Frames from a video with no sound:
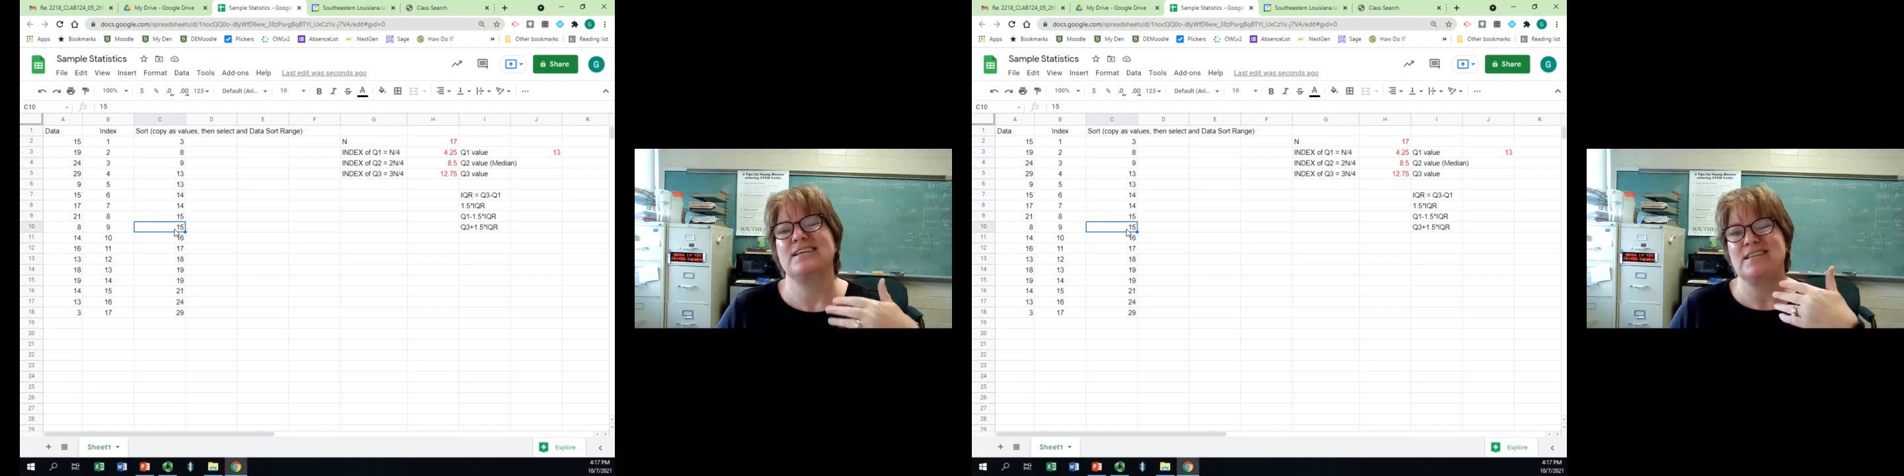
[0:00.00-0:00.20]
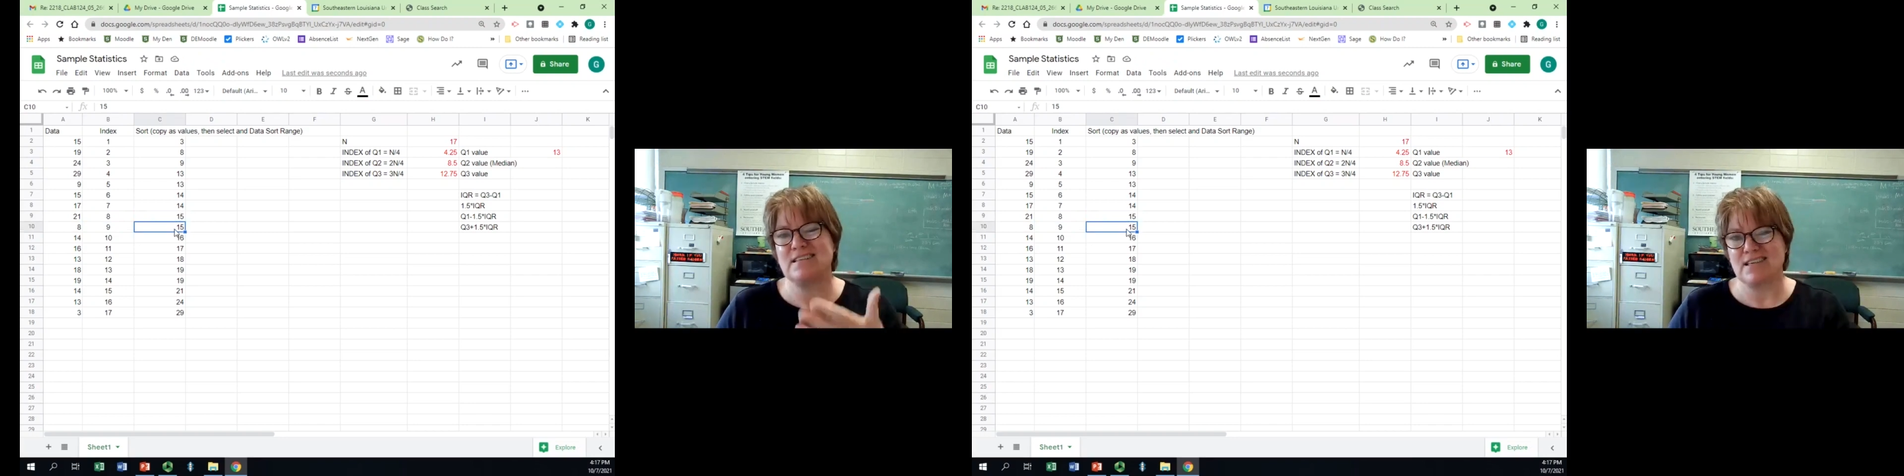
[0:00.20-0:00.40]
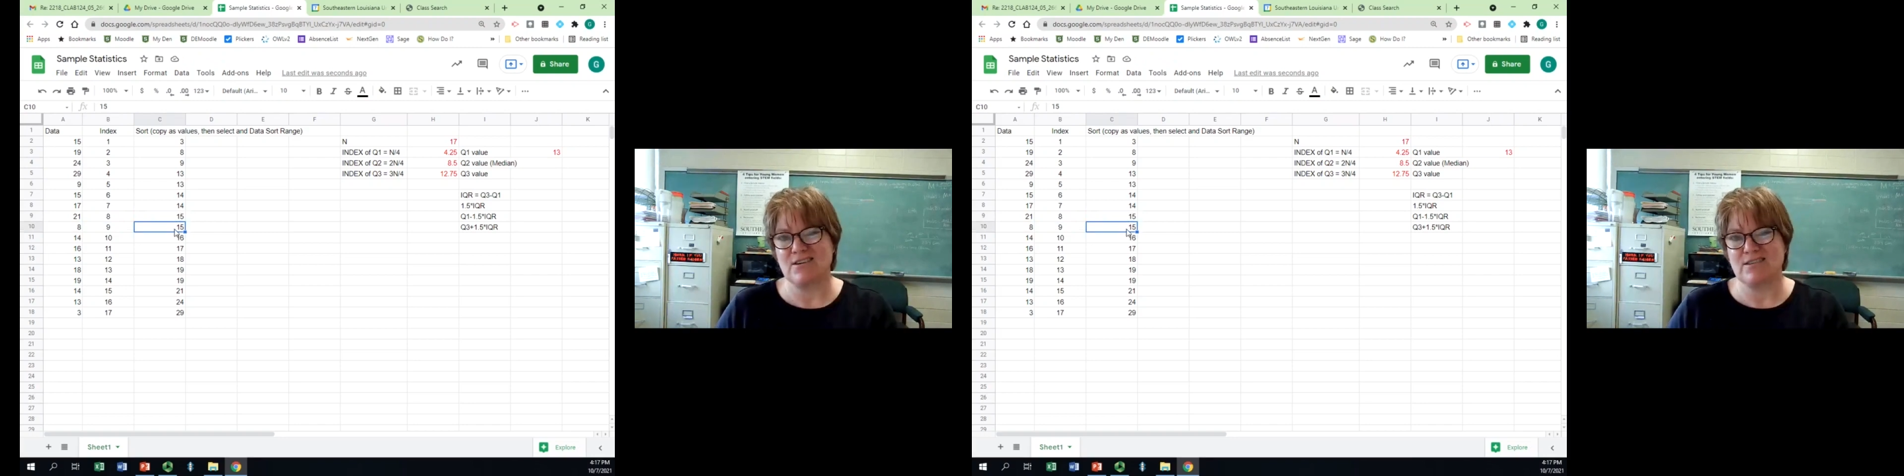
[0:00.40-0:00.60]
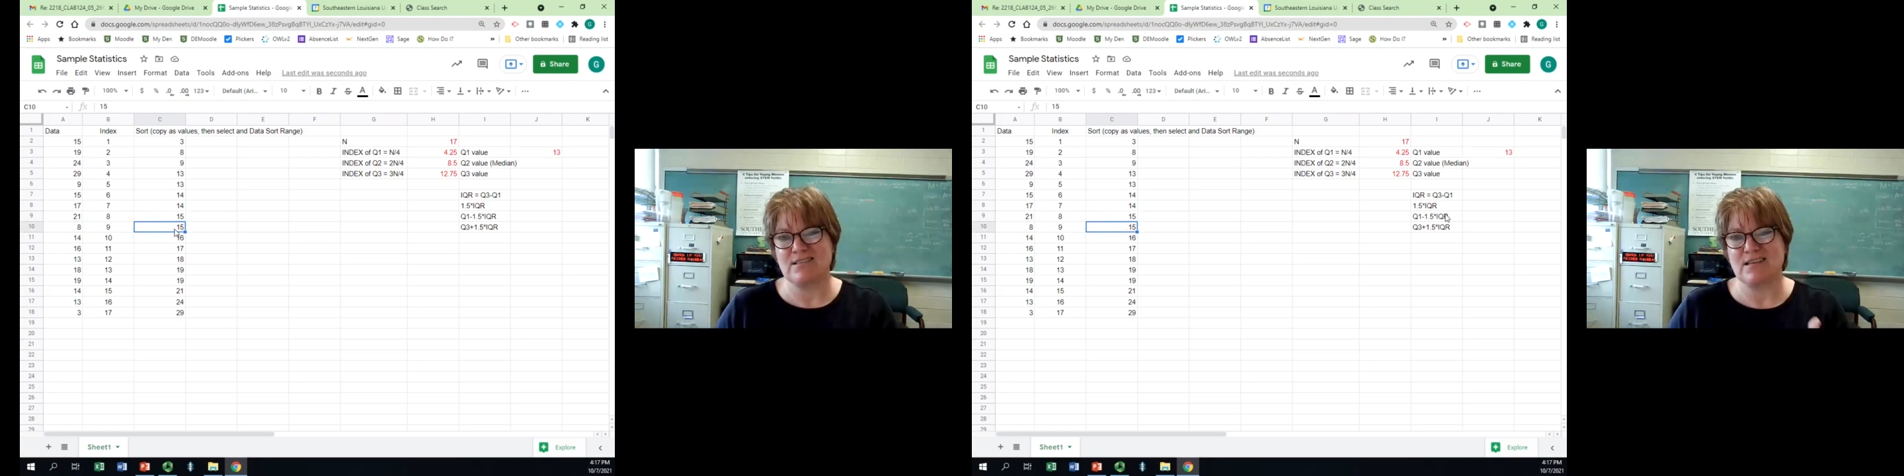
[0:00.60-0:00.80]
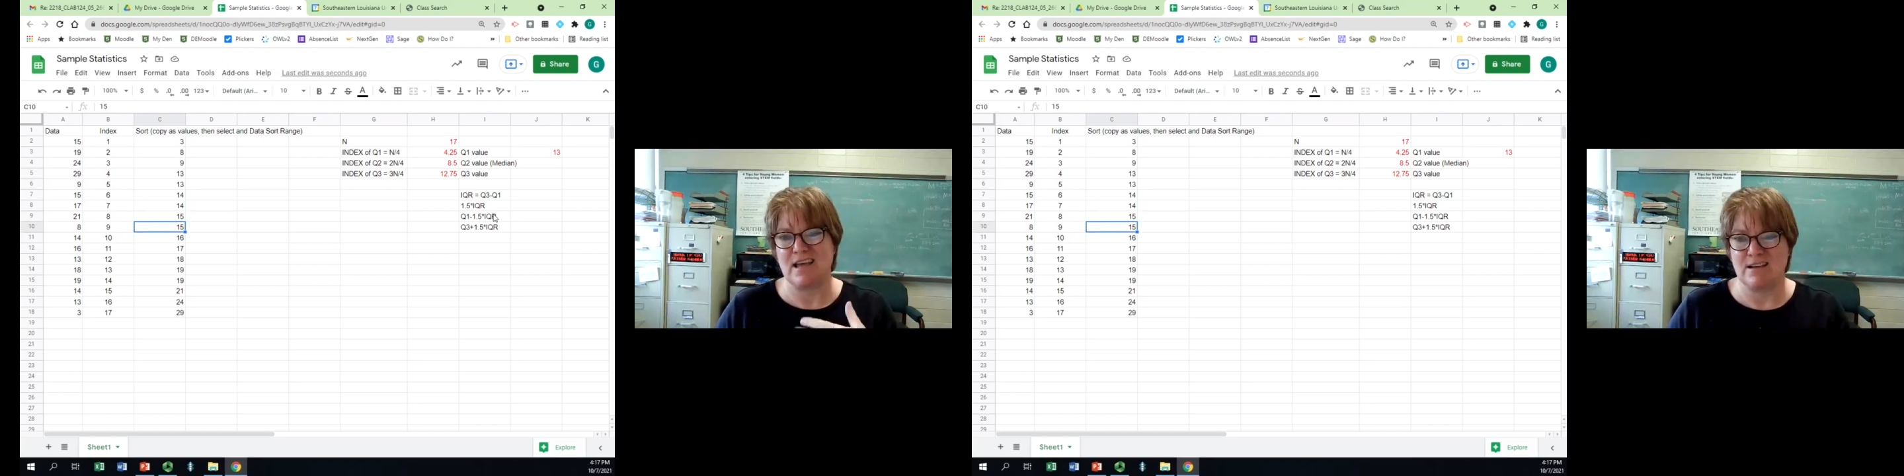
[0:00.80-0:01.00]
Since they're the
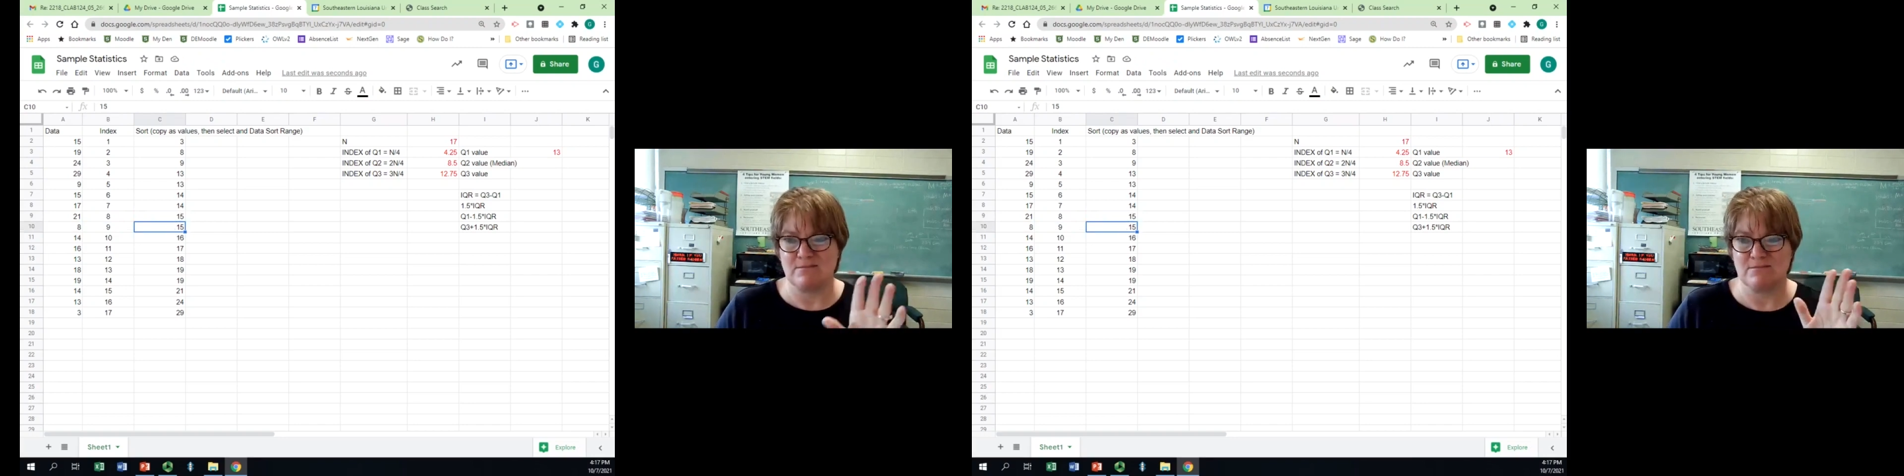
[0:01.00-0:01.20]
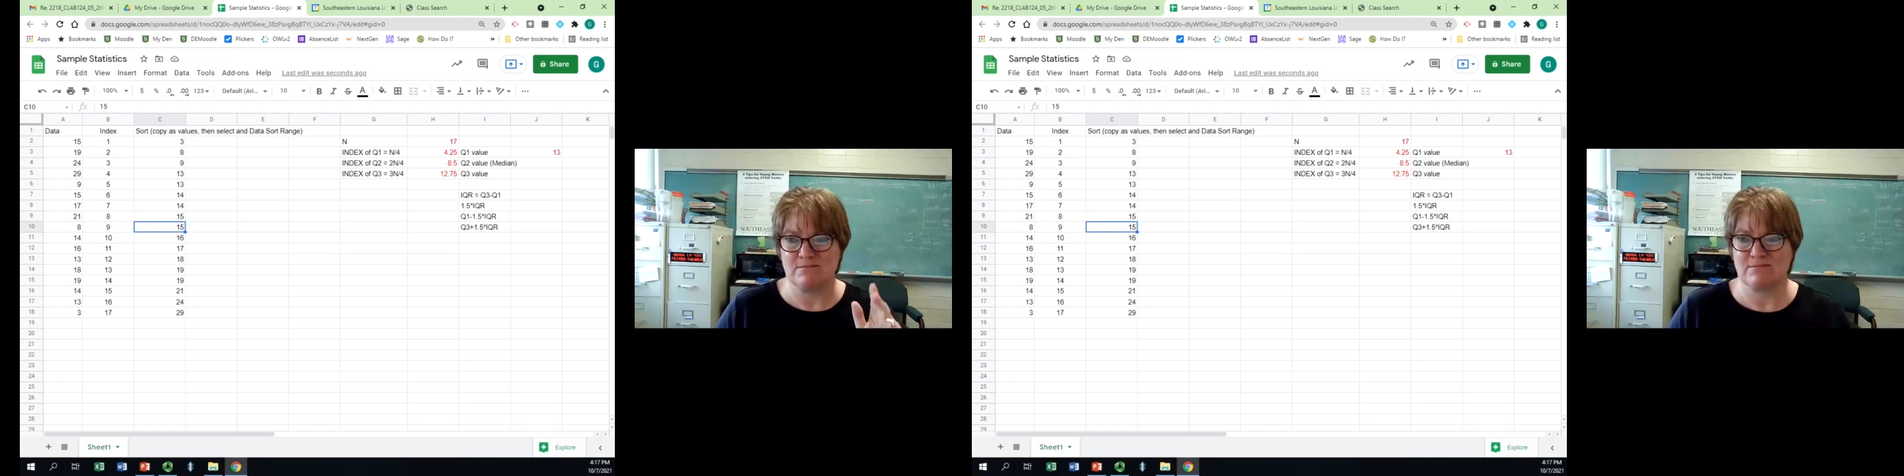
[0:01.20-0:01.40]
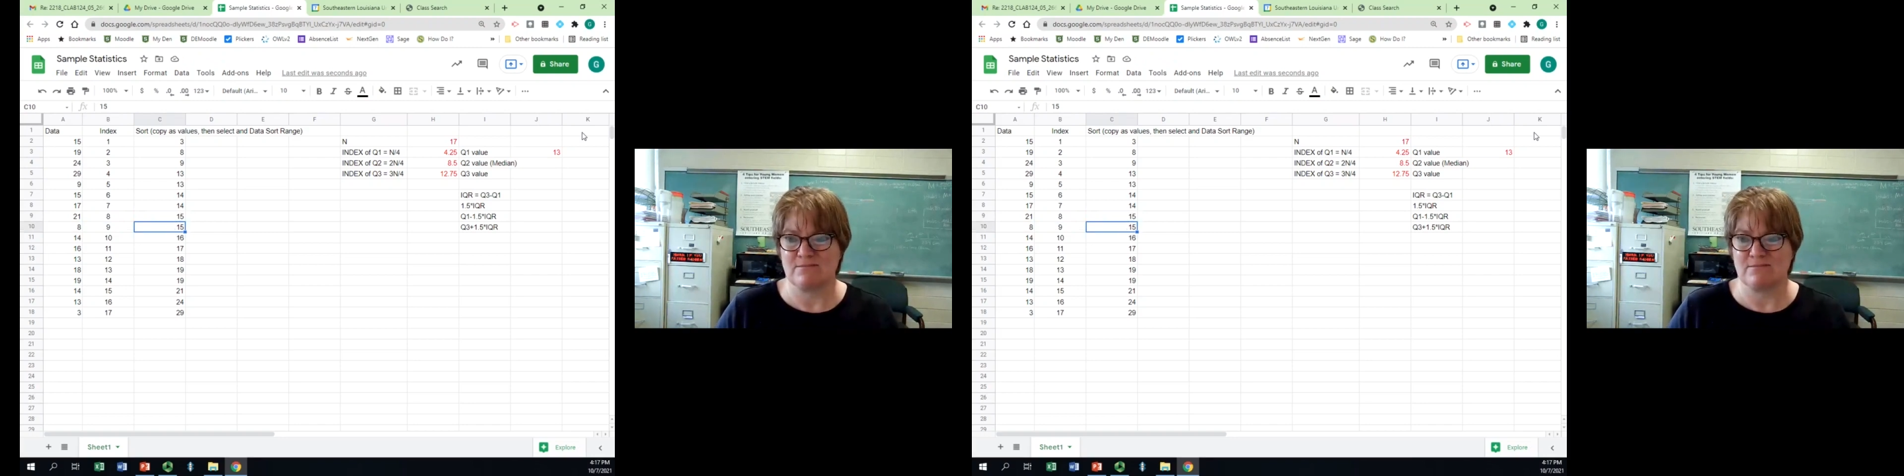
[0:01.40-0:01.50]
same,